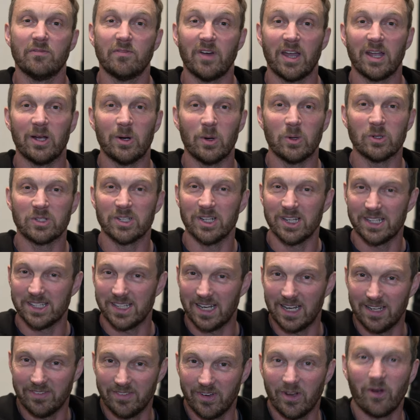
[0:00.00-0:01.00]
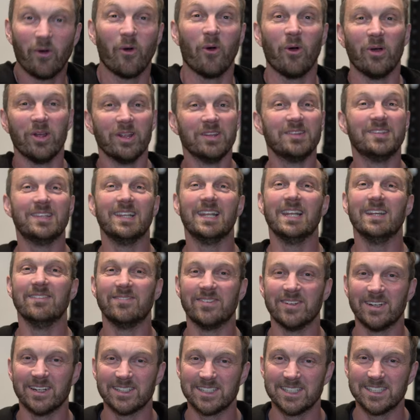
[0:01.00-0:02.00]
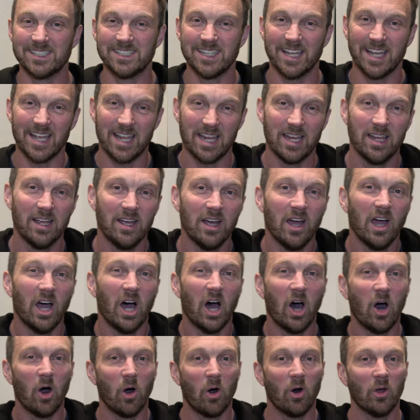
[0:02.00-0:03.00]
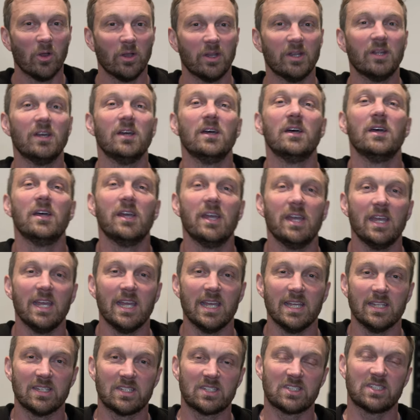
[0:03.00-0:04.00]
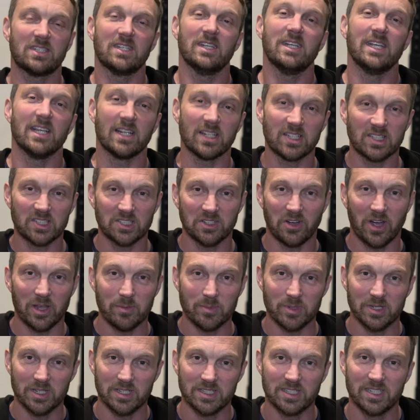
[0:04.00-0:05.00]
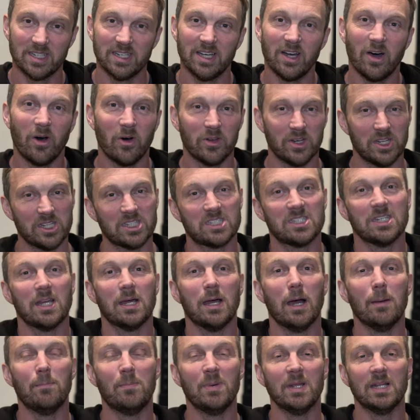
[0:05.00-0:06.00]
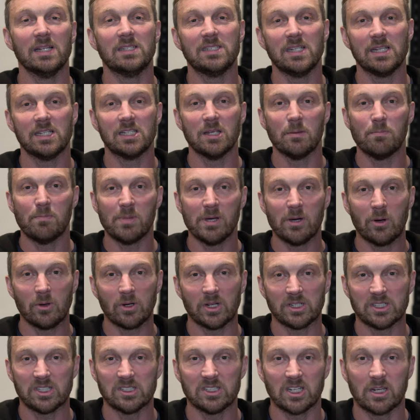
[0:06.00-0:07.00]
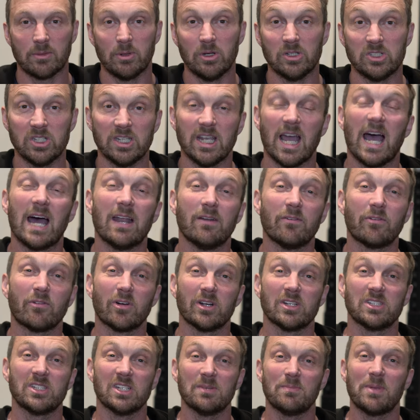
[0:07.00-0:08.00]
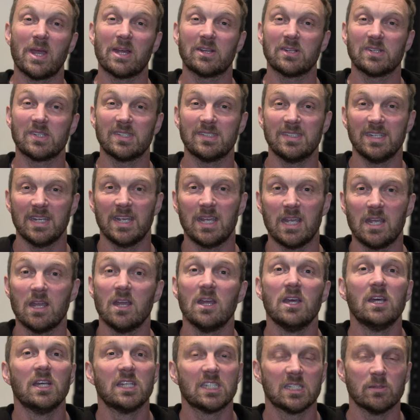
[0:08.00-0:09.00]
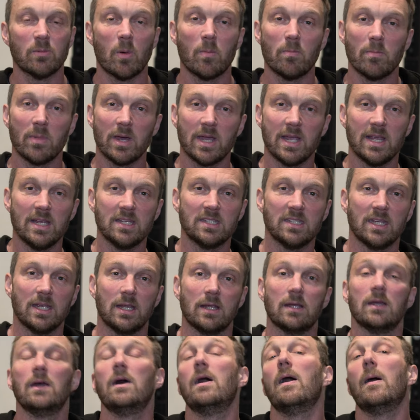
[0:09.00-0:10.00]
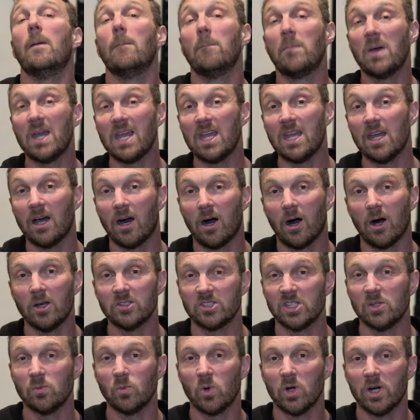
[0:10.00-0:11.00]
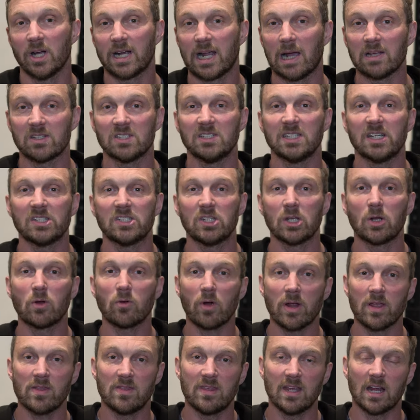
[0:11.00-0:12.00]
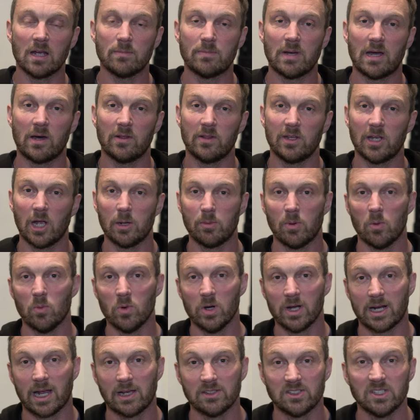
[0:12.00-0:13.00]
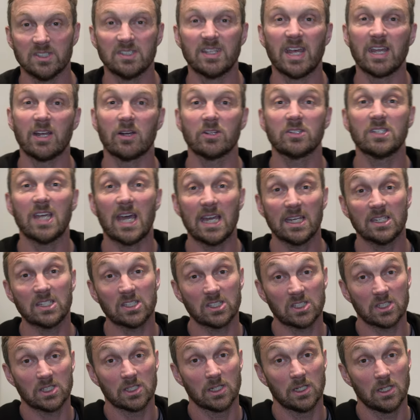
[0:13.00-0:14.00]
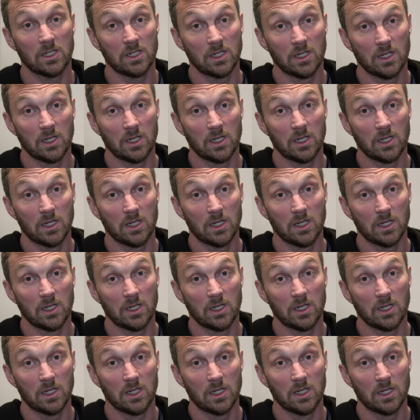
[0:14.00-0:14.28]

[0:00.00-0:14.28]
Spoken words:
fail to deliver, or delivered, I should say, on its excitement, on its ability to build us as a community, and for us to be able to see some amazing PRs in workouts. And that's the great thing about the Open workouts, is they are tests